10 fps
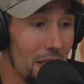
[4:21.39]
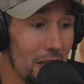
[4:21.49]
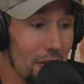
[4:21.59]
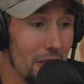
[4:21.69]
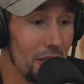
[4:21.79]

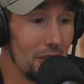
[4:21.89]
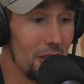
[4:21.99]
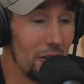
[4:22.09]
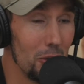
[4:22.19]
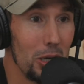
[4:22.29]
Does
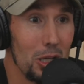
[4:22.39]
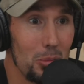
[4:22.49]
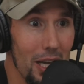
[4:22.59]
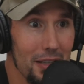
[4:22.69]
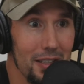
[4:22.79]
it bring you
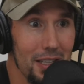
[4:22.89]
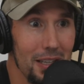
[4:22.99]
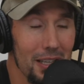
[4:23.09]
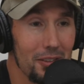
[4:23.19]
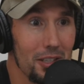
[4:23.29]
back to any of
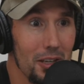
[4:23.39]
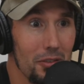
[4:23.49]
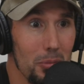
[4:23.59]
that stuff?